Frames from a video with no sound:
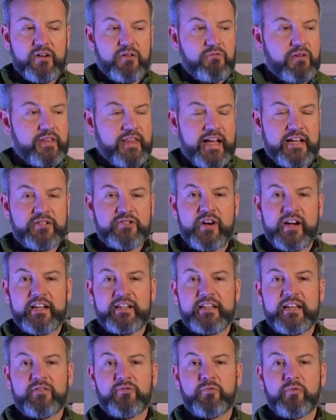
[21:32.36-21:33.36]
Well, that
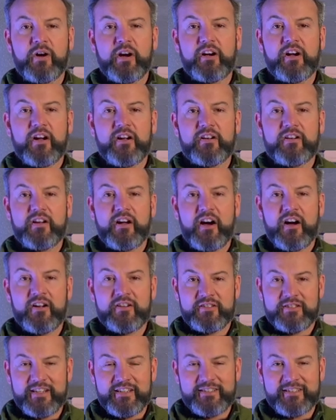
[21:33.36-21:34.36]
trick didn't work on,
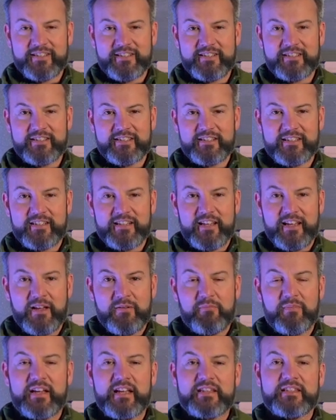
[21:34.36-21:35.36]
on Jesus
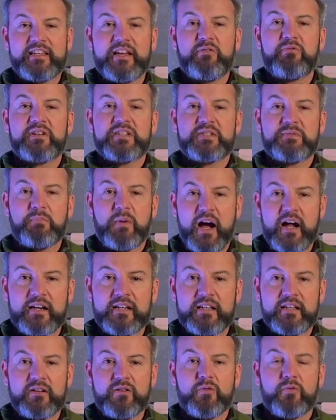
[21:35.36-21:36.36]
because he
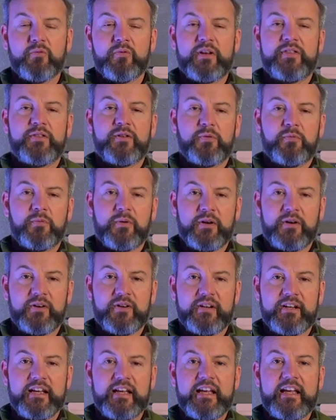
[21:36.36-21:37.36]
responded with the
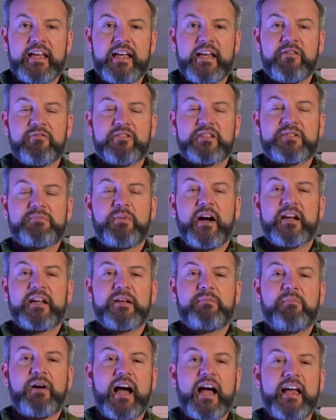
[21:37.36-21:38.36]
word. He
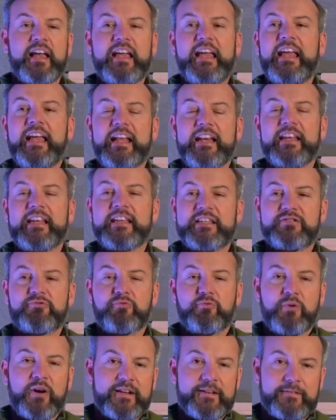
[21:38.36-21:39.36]
responded by, It is
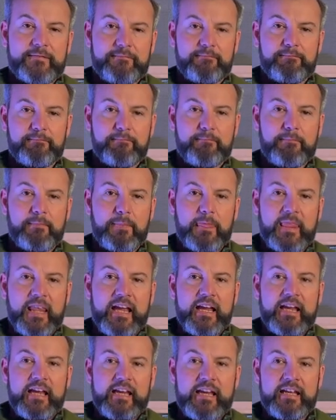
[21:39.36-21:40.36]
written.
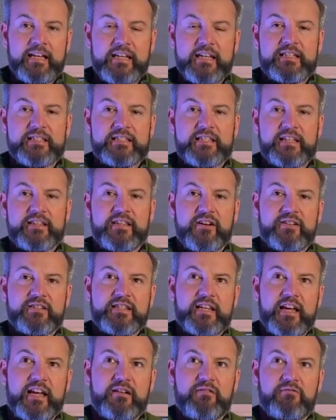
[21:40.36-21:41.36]
He didn't sit there and
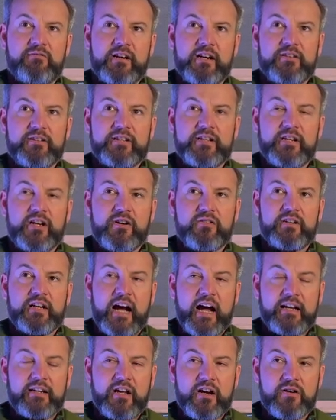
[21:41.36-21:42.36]
say, Well, you know,
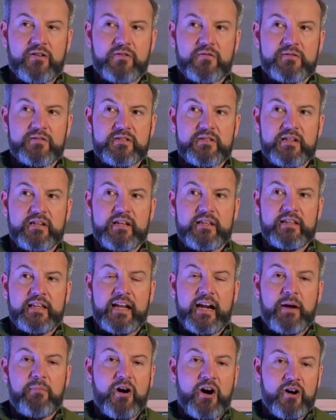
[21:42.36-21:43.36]
God knows
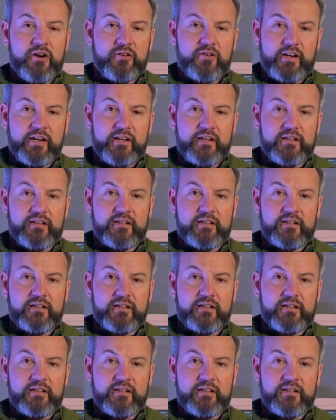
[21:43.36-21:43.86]
that I'm hungry,